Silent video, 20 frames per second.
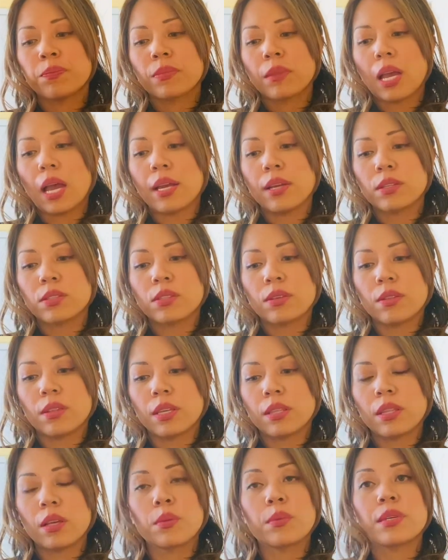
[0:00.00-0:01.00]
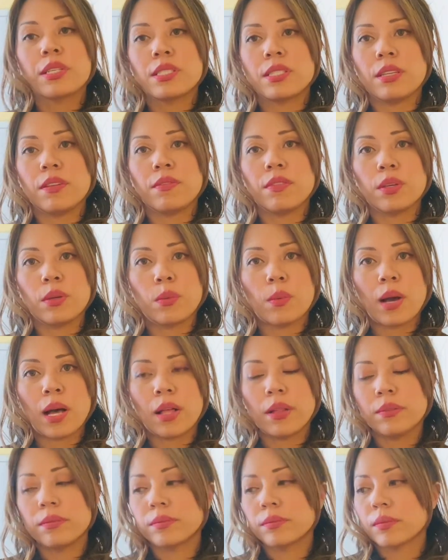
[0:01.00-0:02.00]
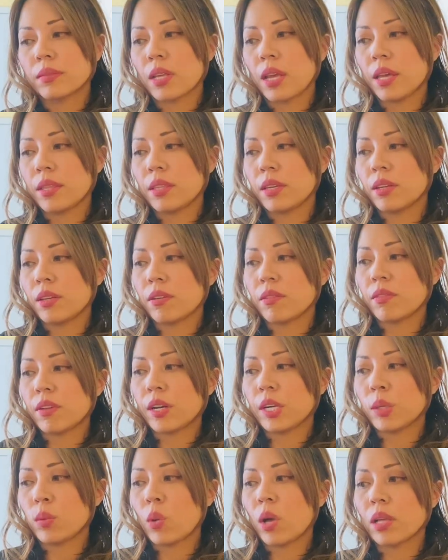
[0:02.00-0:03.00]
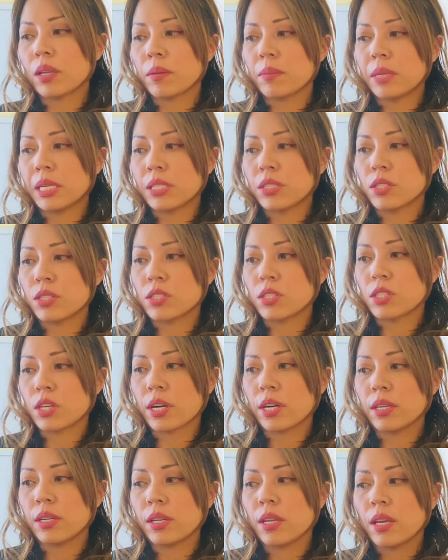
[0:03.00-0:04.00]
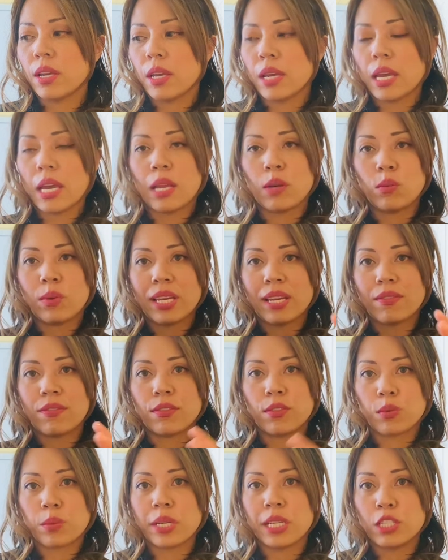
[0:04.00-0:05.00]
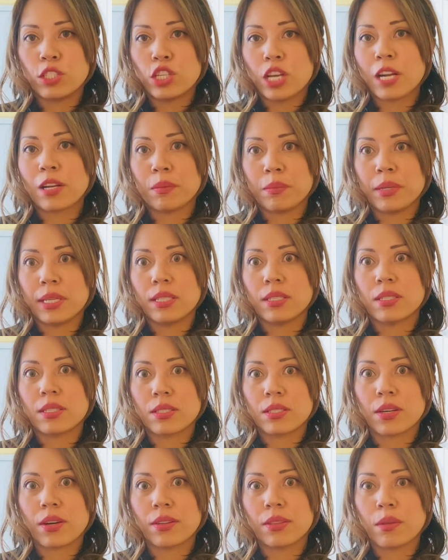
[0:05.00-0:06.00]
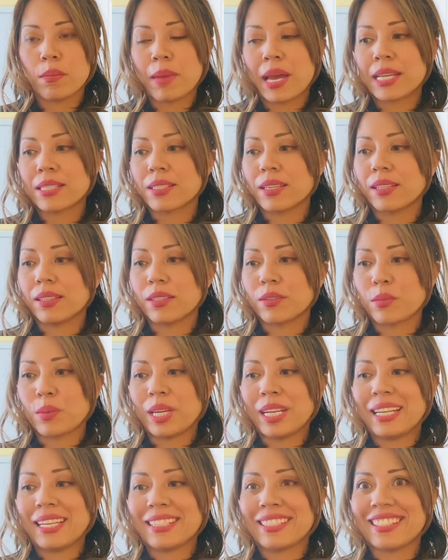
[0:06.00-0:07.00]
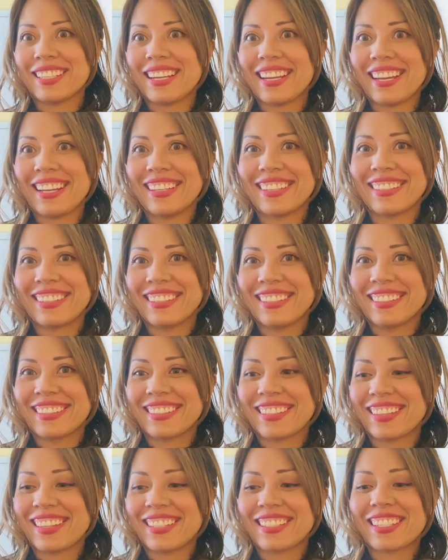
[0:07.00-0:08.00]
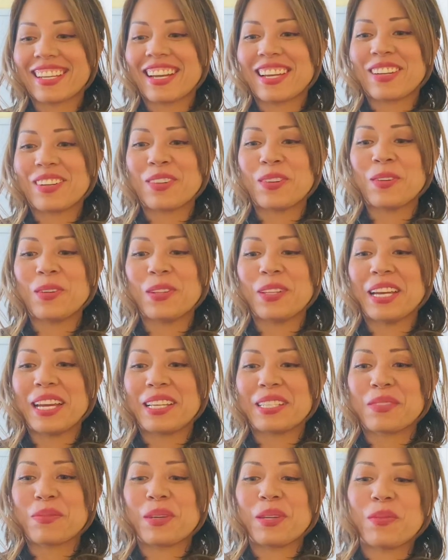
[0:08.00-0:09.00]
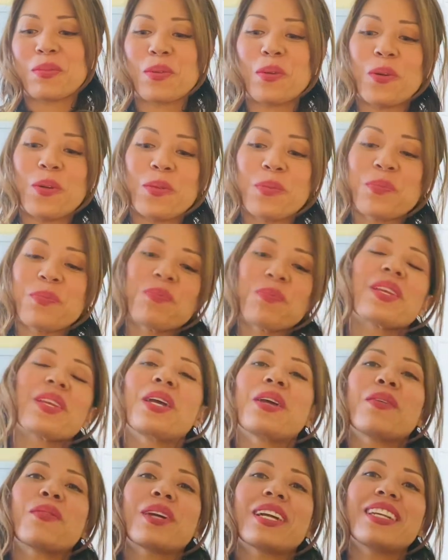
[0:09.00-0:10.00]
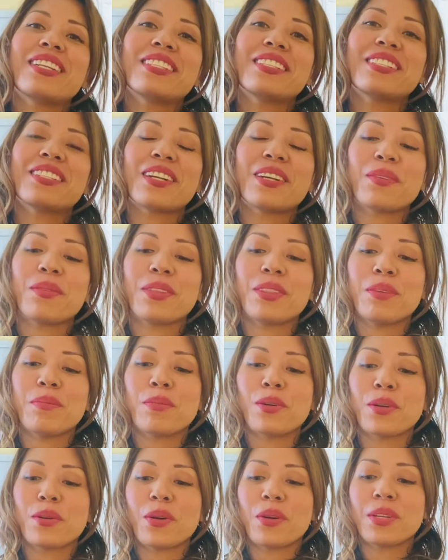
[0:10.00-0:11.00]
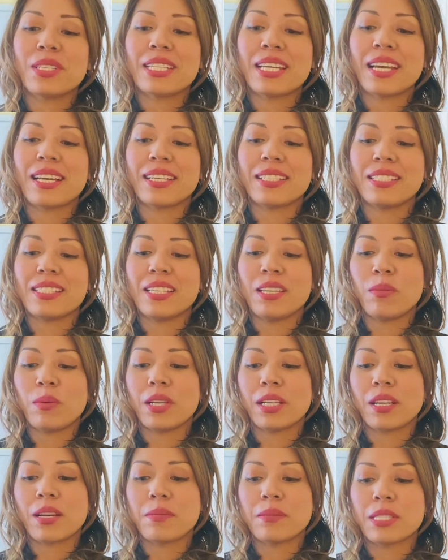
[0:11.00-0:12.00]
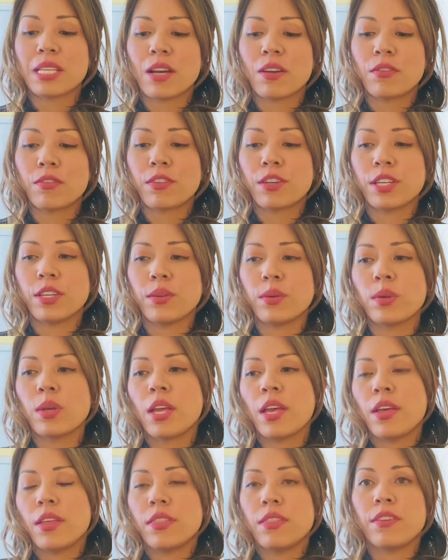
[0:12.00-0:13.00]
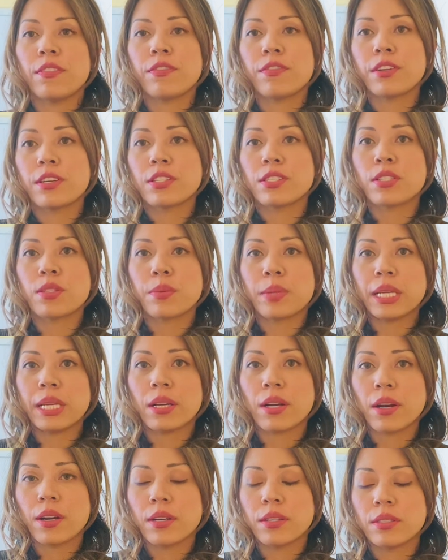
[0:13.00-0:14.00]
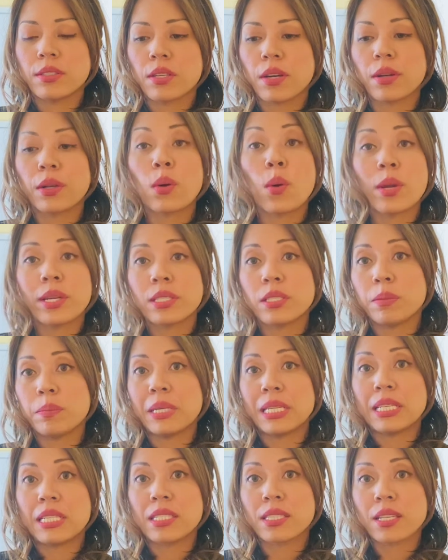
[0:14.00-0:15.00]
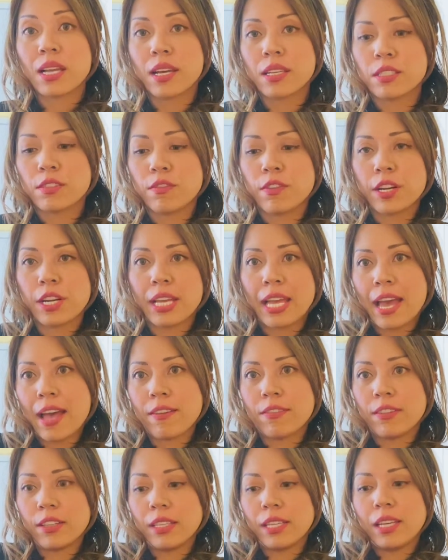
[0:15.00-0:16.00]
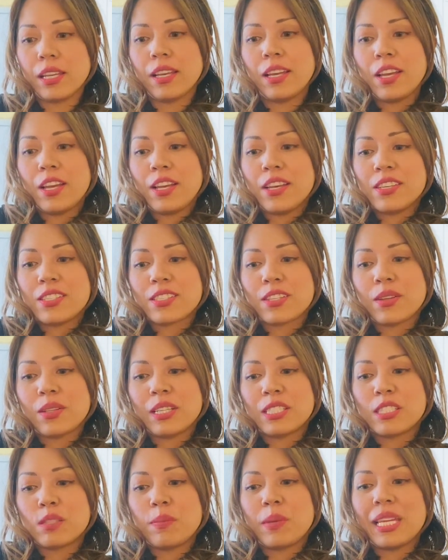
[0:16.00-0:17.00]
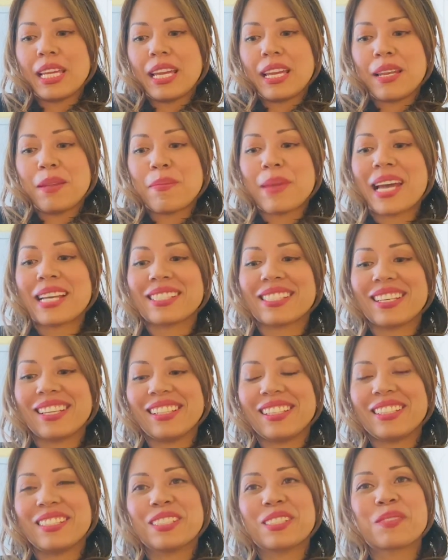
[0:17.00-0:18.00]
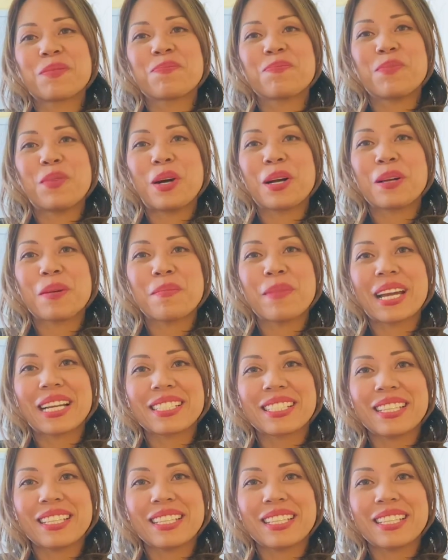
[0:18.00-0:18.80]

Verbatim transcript: I also think they'll receive you well I think you're very welcoming to start. And we have three gentlemen to start the masculine reading today. So that's kind of cool as we roll. We're going to start with the Baroque deck and see what comes out for you. The first three cards are going to be discussed very heavily. So let's begin, masculines. Welcome back